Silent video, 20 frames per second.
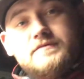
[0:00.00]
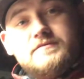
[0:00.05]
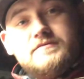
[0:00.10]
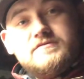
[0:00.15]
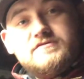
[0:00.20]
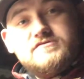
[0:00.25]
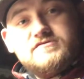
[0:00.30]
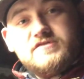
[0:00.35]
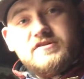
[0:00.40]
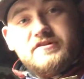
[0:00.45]

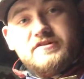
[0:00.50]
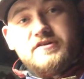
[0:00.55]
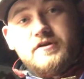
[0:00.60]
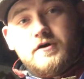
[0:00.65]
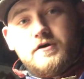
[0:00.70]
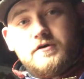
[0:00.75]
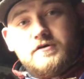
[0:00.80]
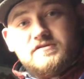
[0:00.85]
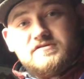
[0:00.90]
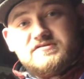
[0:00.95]
Drilling the
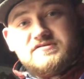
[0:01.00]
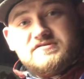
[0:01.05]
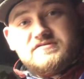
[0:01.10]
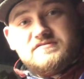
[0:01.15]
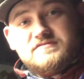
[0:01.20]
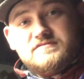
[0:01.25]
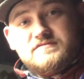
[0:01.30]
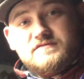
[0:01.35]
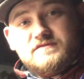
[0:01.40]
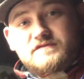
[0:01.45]
holes
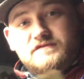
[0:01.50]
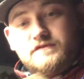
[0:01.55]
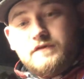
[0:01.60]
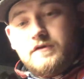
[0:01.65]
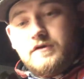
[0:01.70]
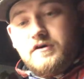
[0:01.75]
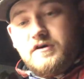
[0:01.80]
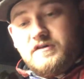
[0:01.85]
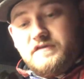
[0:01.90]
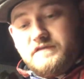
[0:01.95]
for
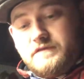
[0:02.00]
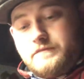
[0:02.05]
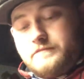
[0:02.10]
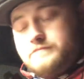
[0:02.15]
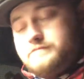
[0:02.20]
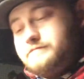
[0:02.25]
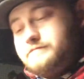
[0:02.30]
all of them.